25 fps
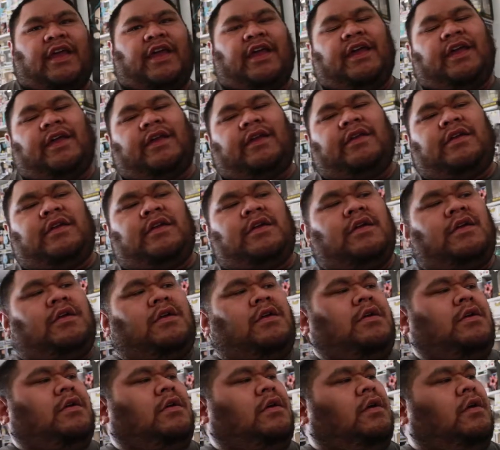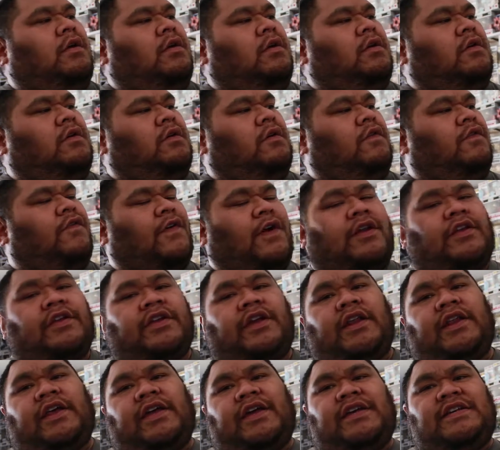a finally
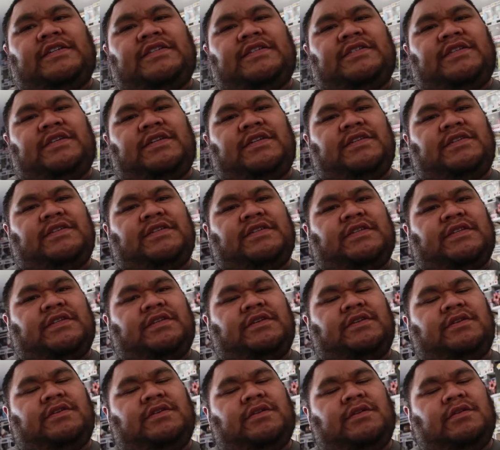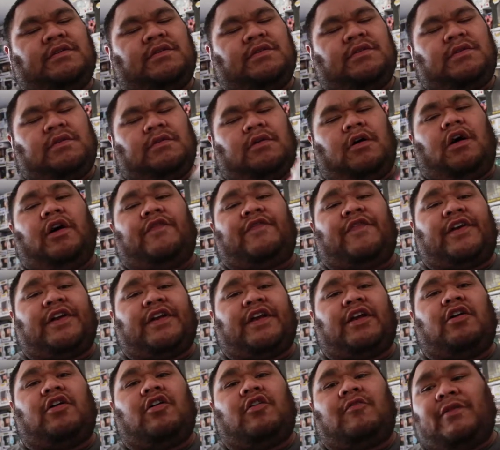got an S D C. I finally
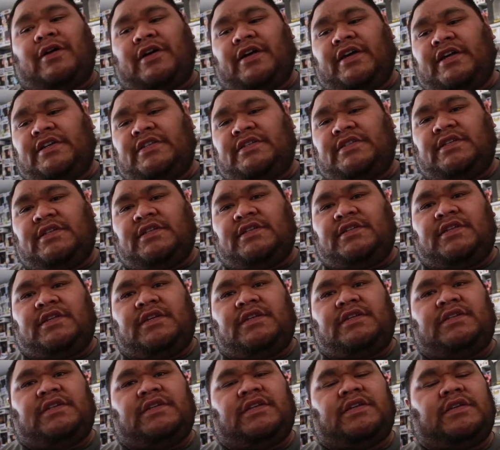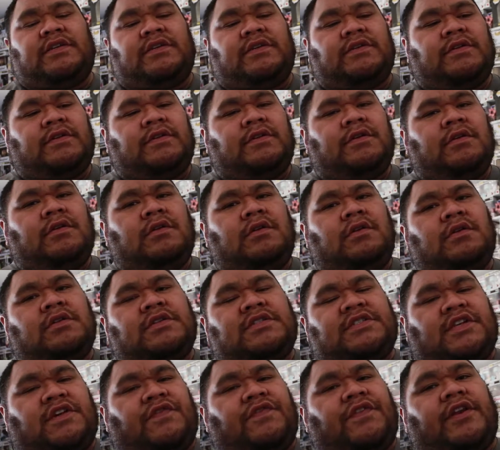got all my S D C C
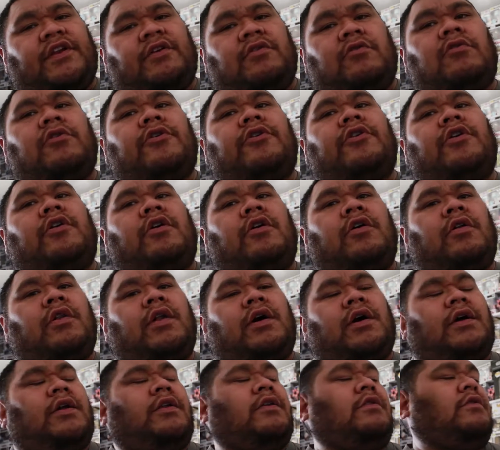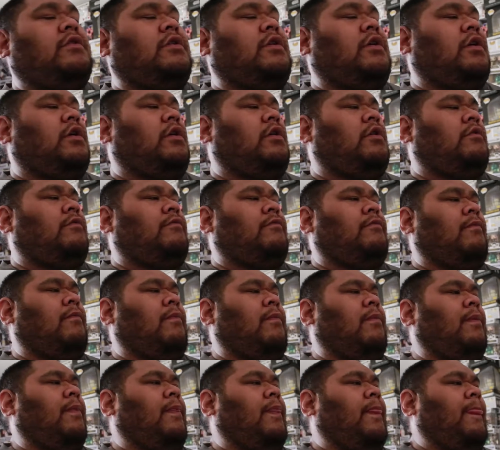stuff that I ordered online. Um,
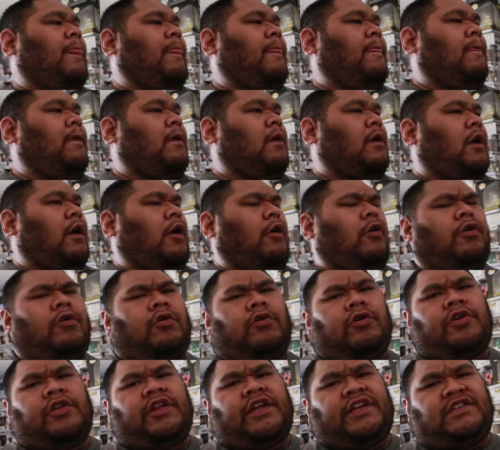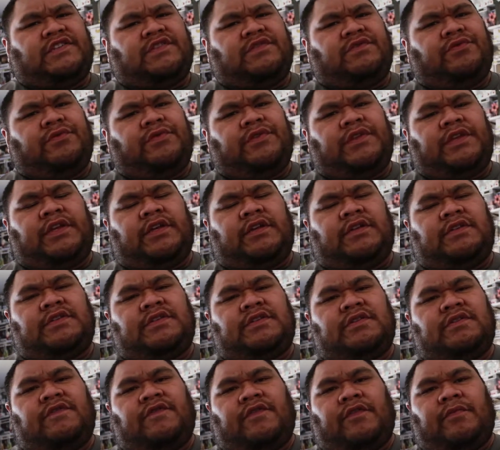I only ordered like two, three
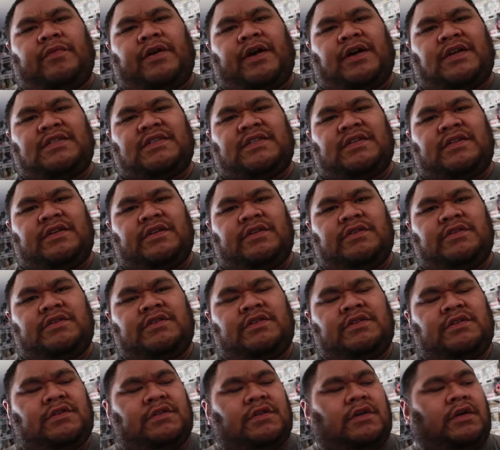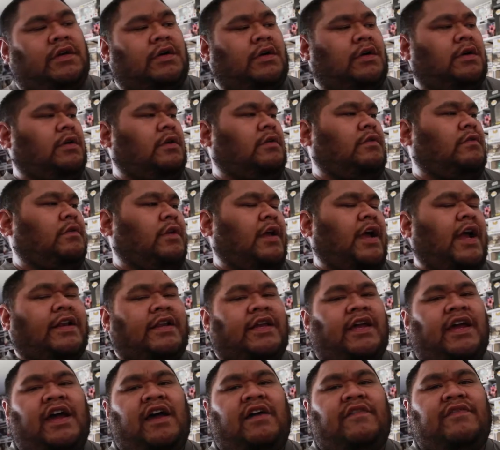things from Box Lunch. Uh, I had
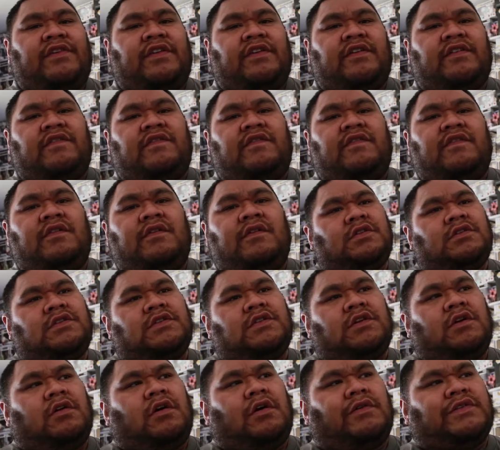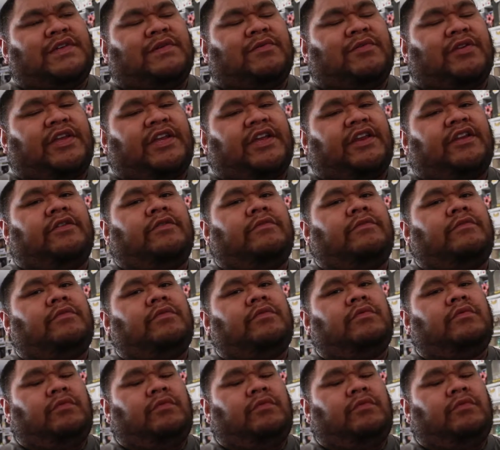to have these, so I was able to get them